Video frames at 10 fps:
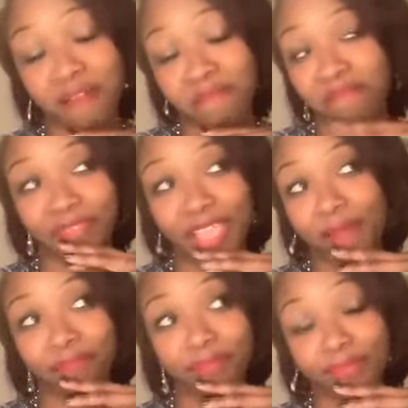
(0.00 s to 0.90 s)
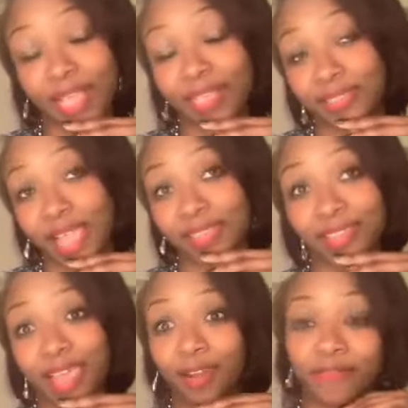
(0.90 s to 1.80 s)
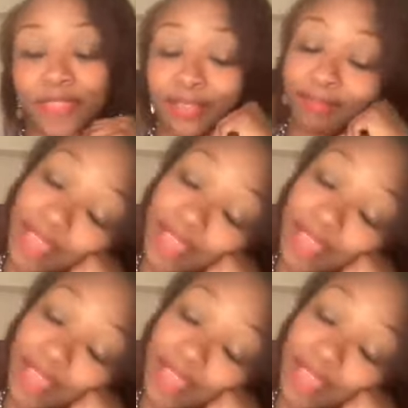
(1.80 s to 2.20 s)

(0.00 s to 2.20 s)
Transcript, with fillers: um yeah that's yeah. nice i love that